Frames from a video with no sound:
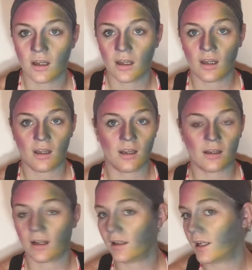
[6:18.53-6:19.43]
And
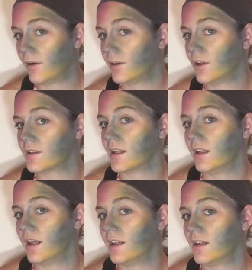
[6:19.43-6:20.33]
I like how it looks. I
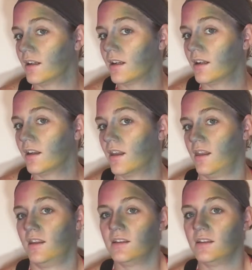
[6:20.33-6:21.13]
like the